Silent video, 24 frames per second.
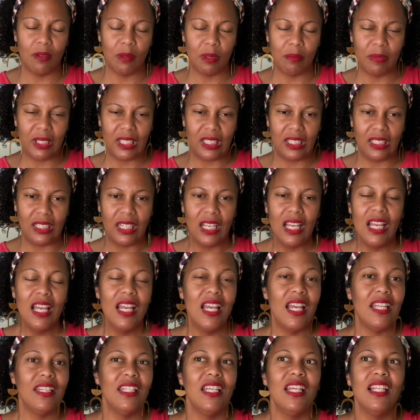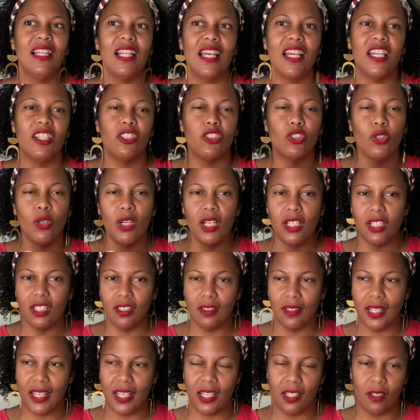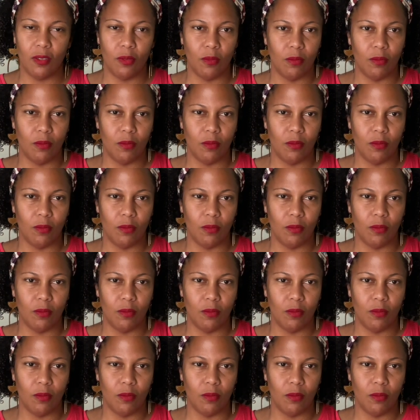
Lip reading: I mean, and then like trying to like